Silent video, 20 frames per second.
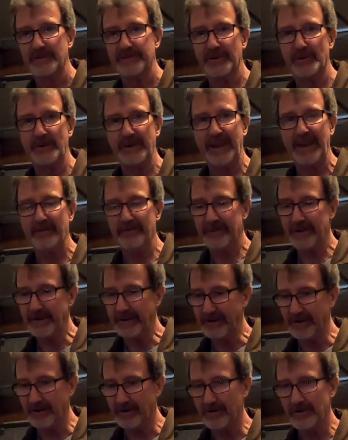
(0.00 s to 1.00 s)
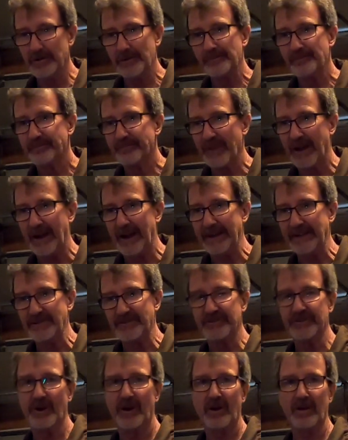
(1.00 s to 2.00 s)
so in that video, I
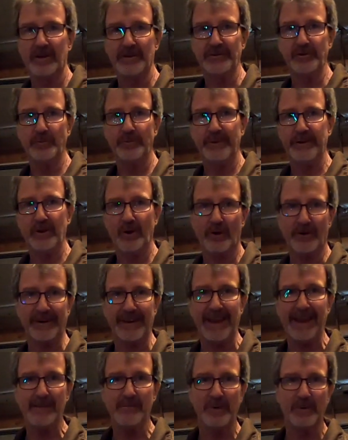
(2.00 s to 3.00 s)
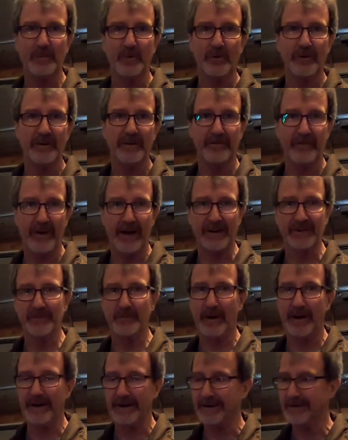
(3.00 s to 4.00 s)
install a UPR K member in a Fox
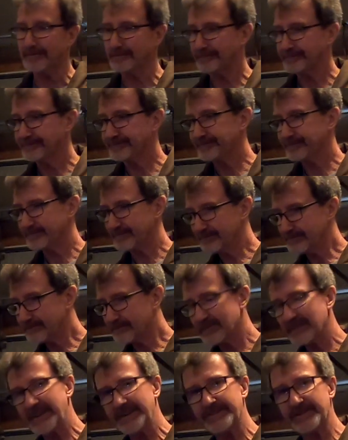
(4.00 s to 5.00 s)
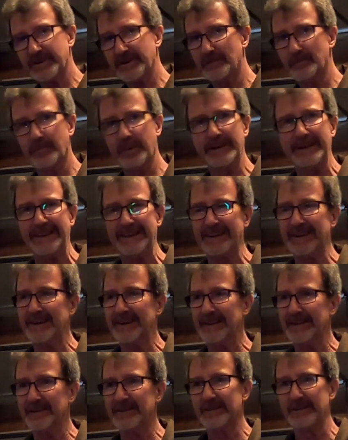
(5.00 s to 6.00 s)
body. It's a complete
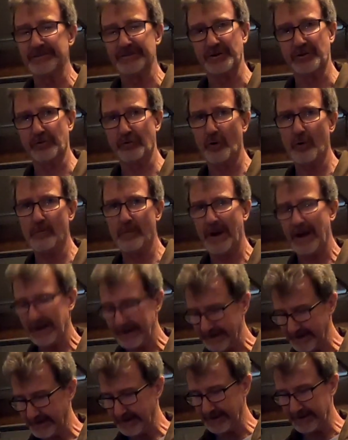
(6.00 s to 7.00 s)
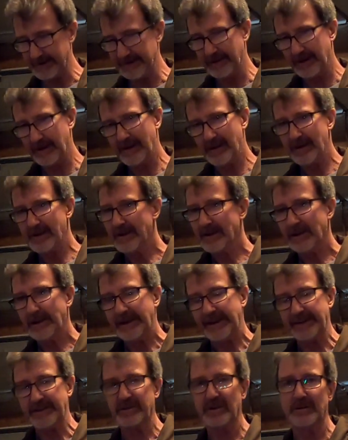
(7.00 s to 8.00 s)
kit, it's a chromoly kit.
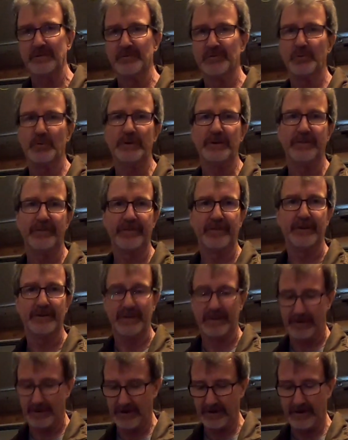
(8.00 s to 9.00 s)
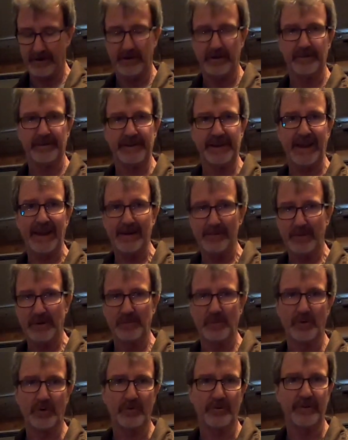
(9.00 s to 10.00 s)
It comes with uh, the K
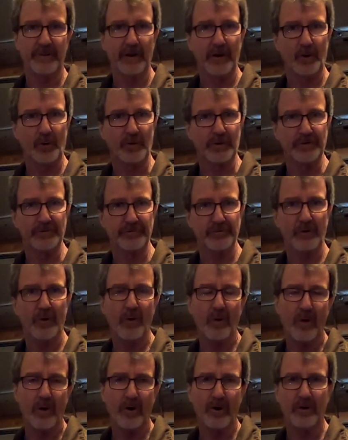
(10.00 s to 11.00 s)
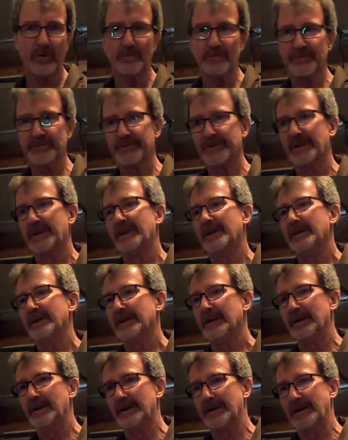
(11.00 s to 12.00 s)
member, the lower control arms,
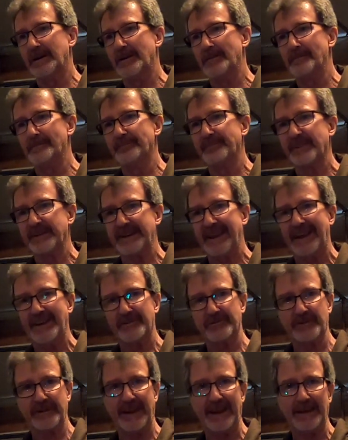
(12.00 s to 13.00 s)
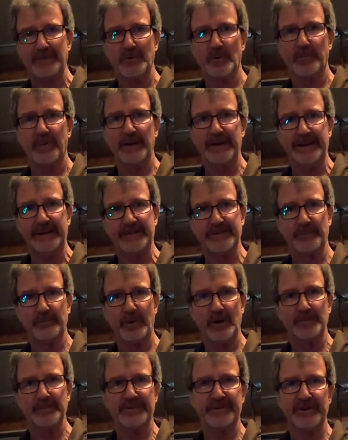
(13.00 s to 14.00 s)
um, caster camber plates,
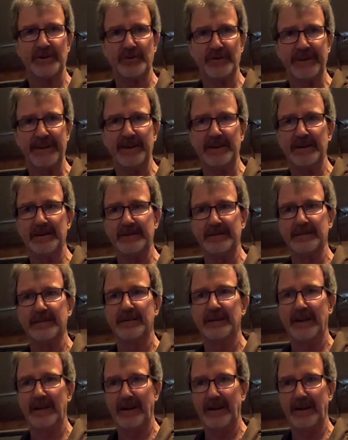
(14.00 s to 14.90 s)
bump steer kit,